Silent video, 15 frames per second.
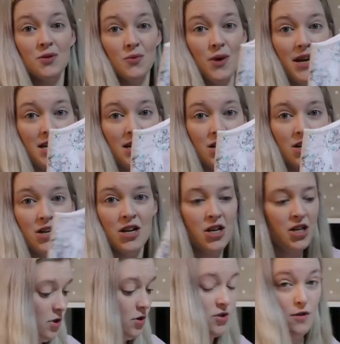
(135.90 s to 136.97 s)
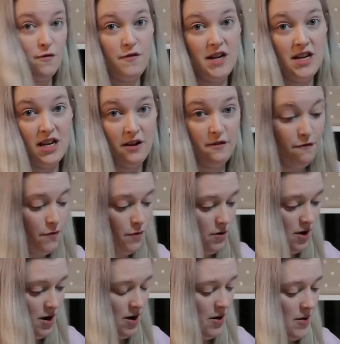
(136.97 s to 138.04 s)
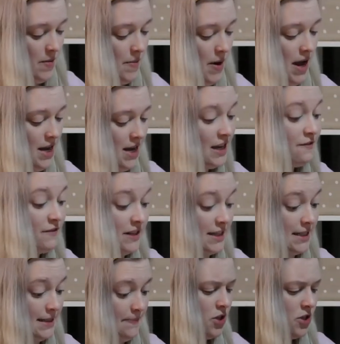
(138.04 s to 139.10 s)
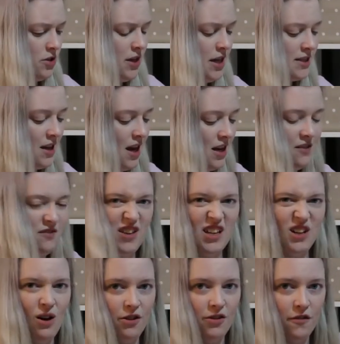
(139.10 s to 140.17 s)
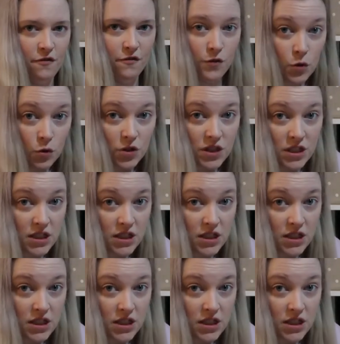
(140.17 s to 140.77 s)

is right here. Those are feeding for my infant. So that's kind of like all the food